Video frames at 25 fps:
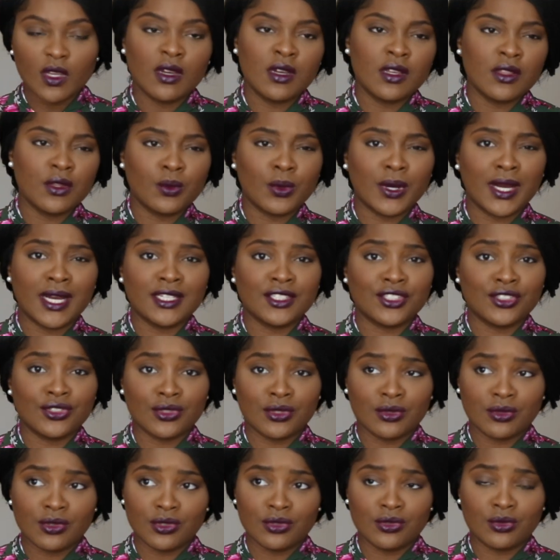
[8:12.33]
Otherwise,
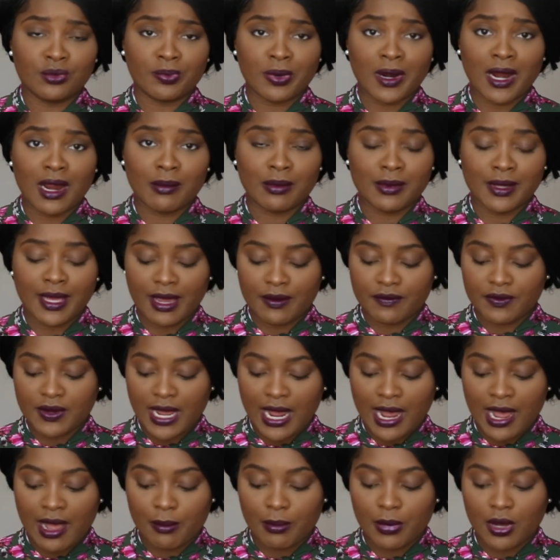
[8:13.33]
you'll probably have
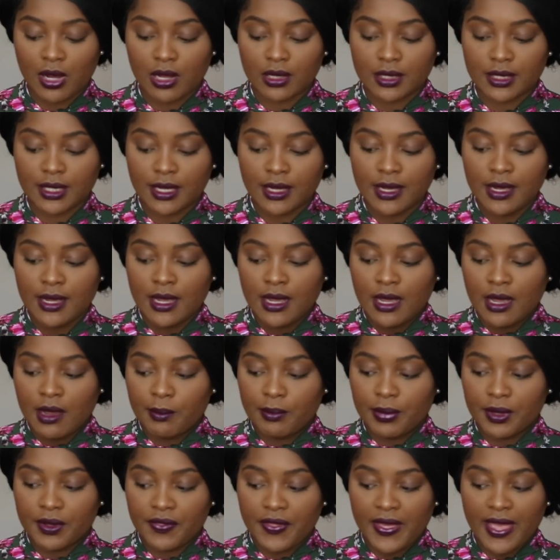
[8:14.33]
to eyeball it.
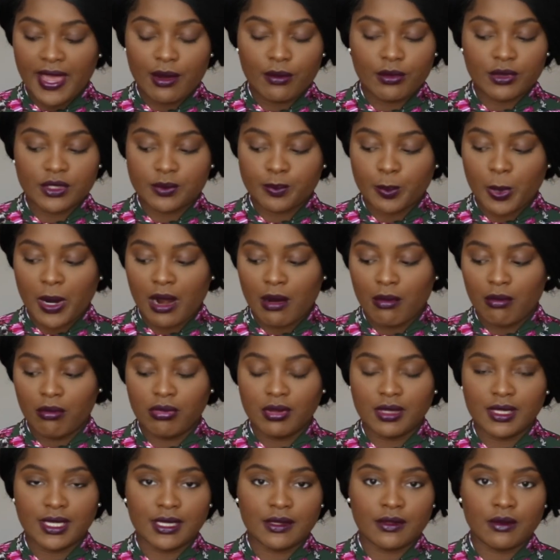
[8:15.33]
But that was
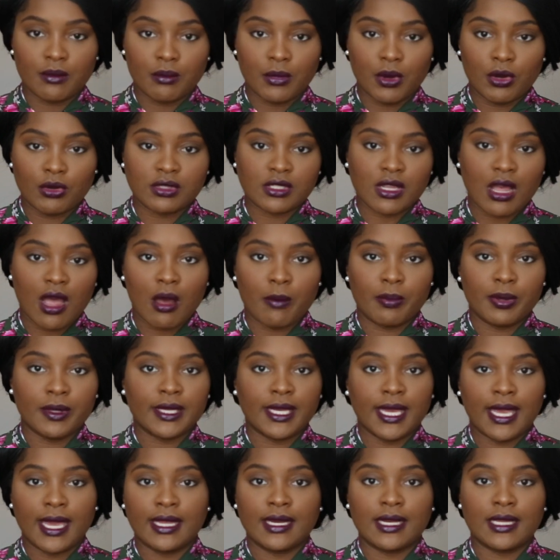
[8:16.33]
probably the most
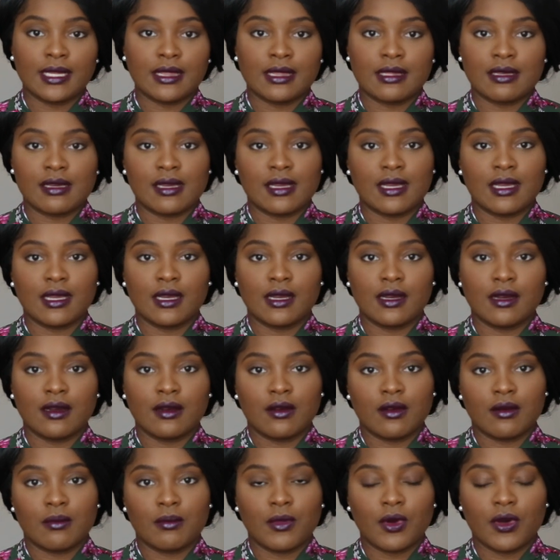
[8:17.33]
complicated thing
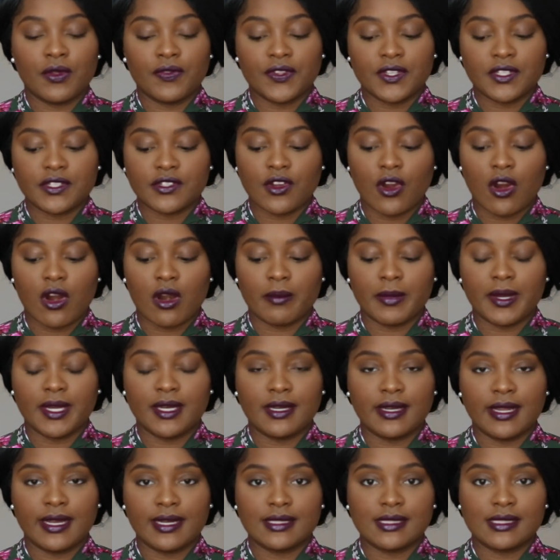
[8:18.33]
on this
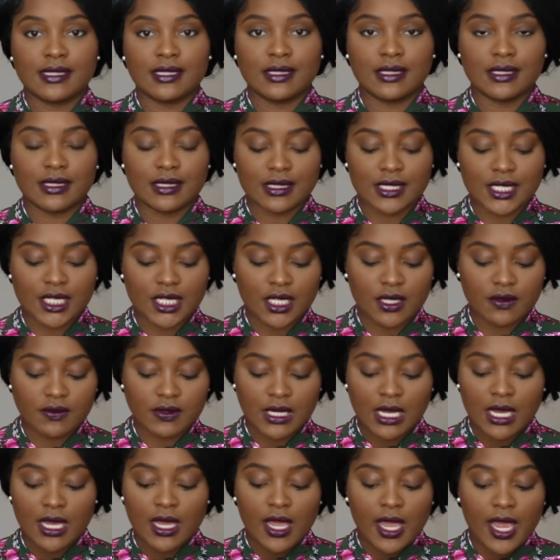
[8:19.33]
garment next to the
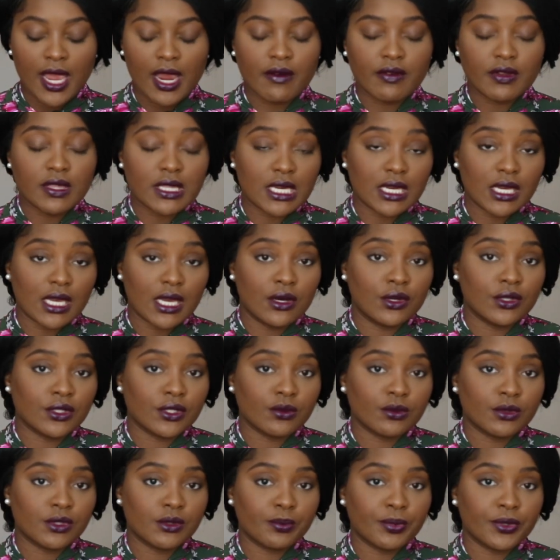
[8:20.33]
sleeves. Everything
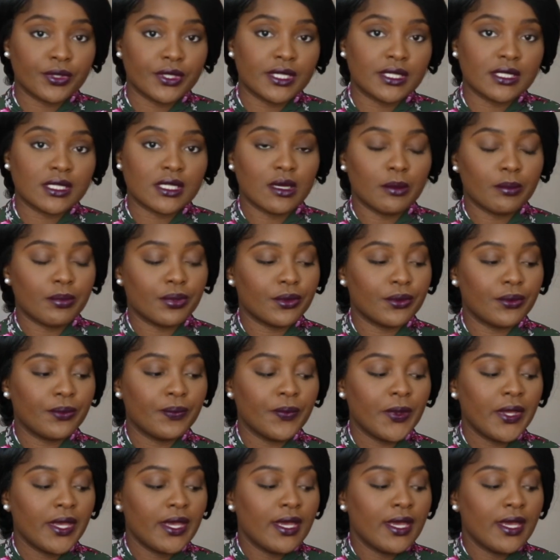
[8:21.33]
else was pretty simple.